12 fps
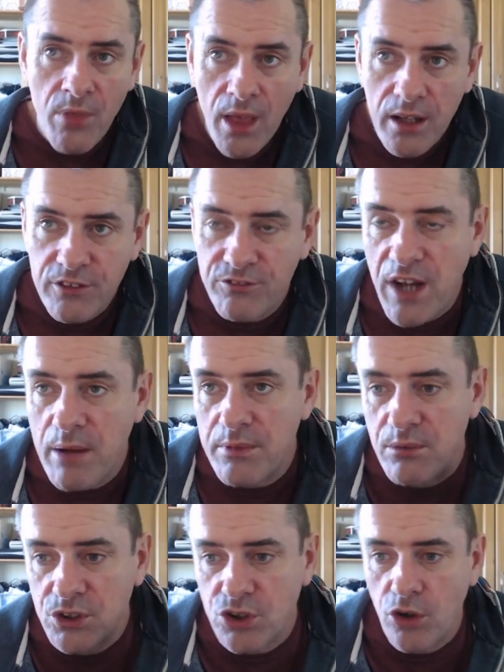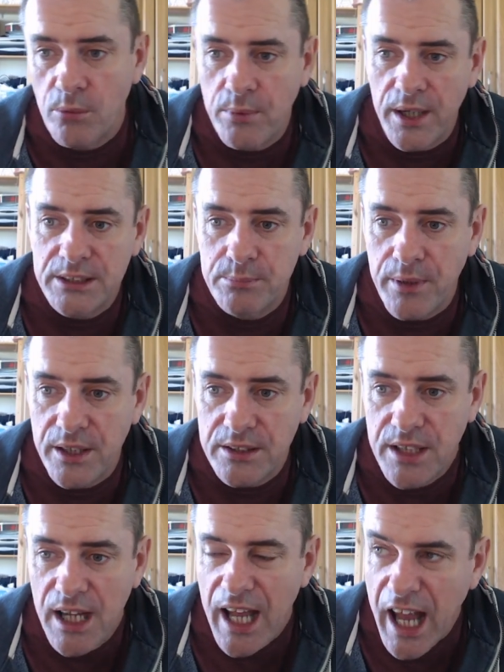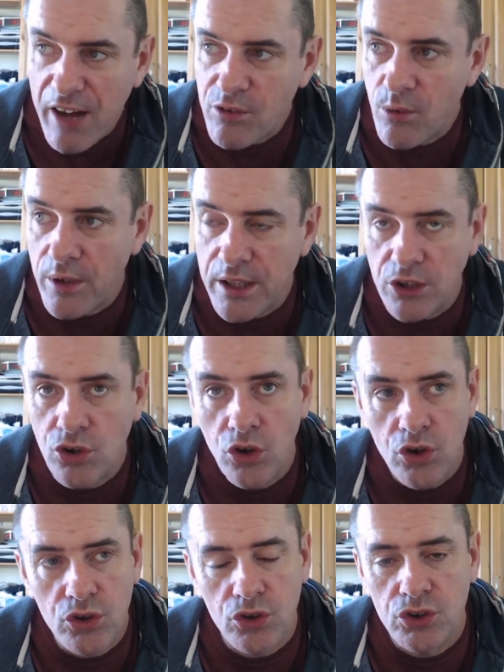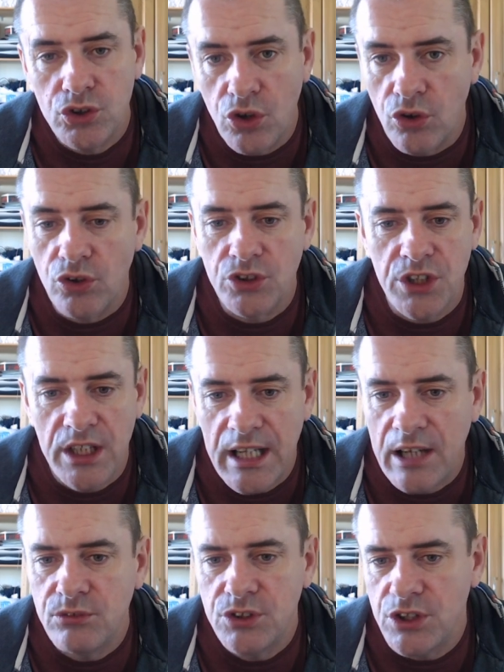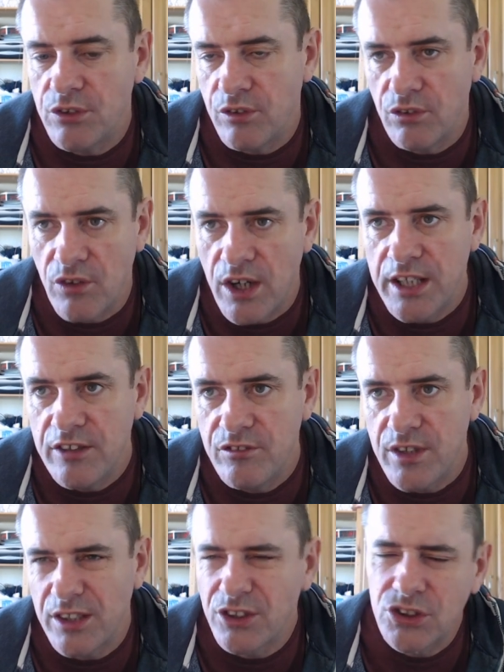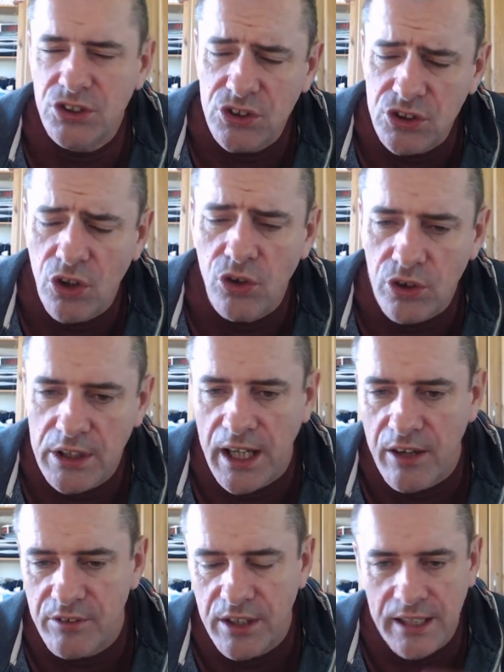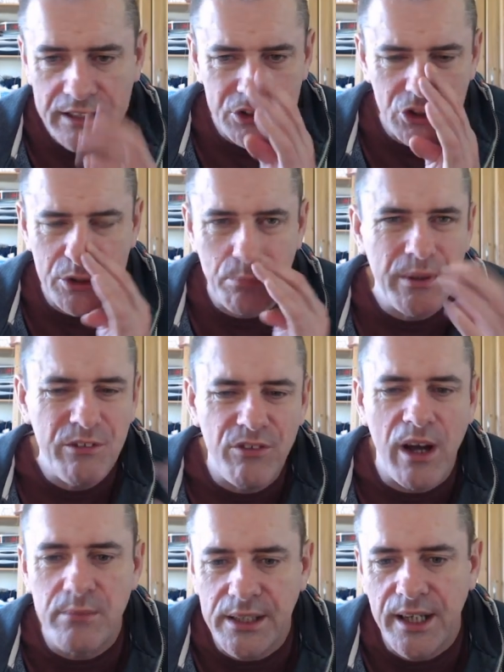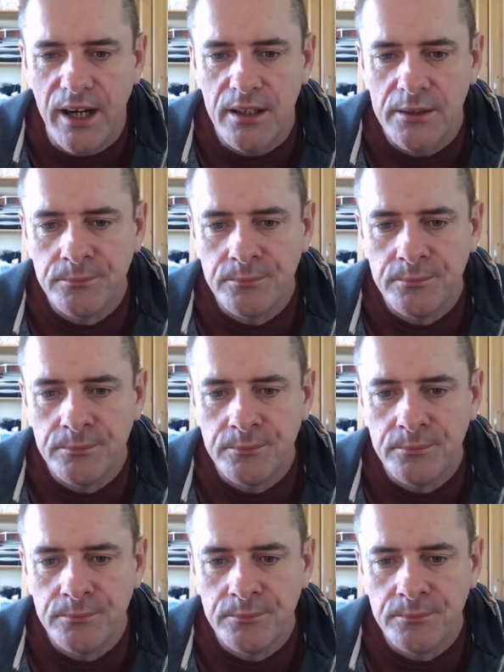The family was so impressed by it. Everywhere you go, those doors announce you've arrived, and they're so clever, and it's just a big family car.